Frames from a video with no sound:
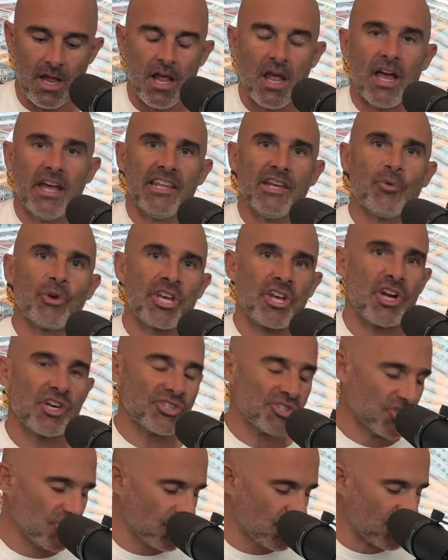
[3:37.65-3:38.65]
And then we can
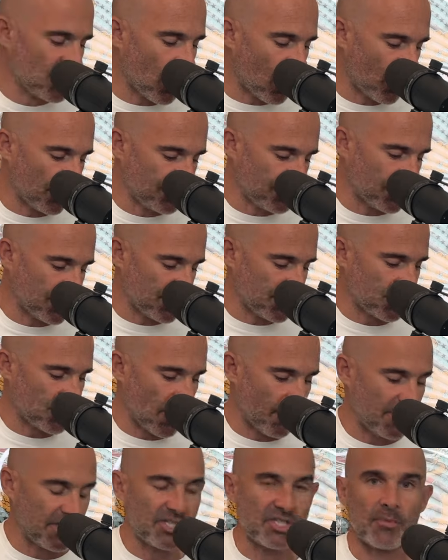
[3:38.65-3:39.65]
also use the alternate
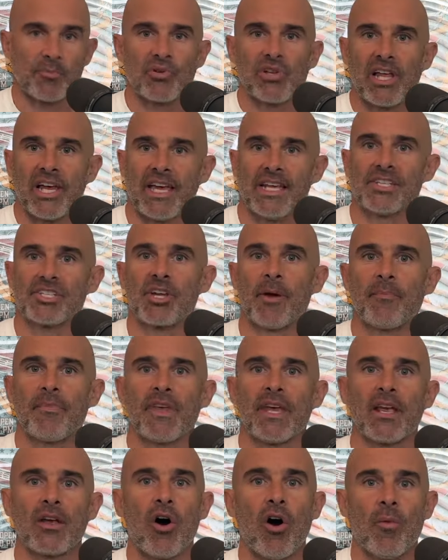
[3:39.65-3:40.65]
strumming to play
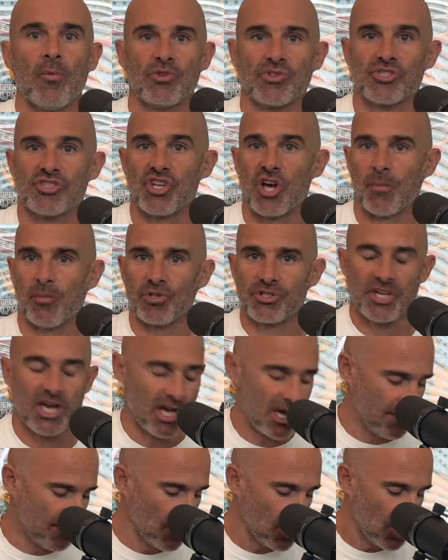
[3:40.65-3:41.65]
something almost double
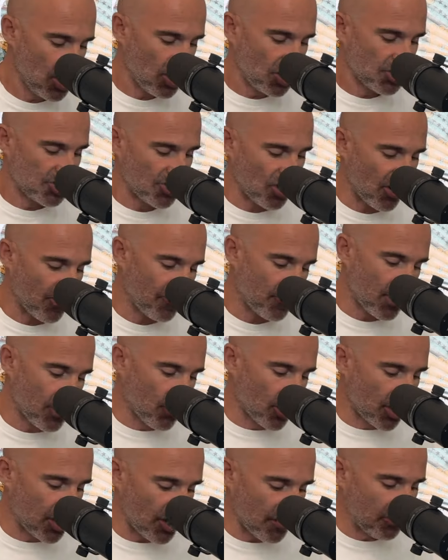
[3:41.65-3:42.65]
time. So if we
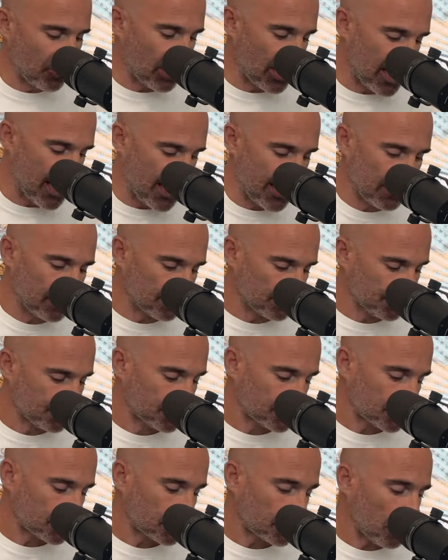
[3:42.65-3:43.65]
were going to play,
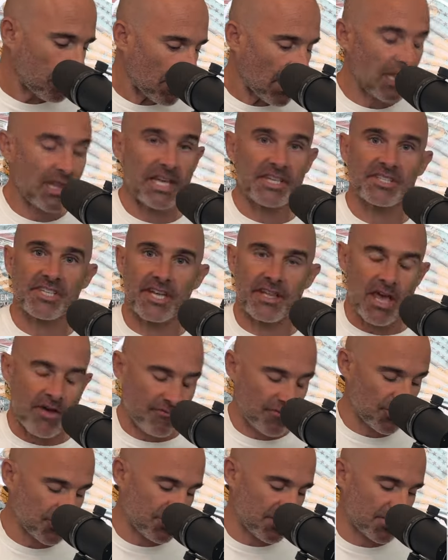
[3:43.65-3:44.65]
let's say that
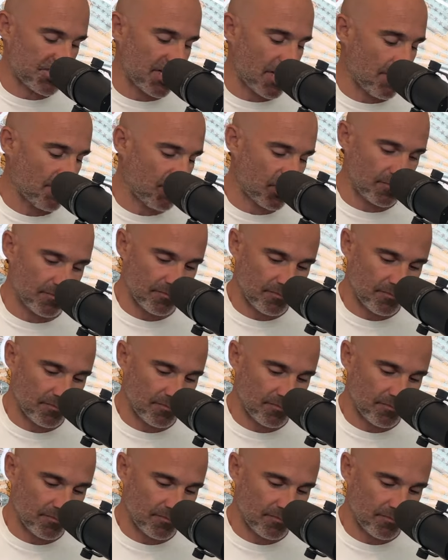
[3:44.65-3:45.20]
first example.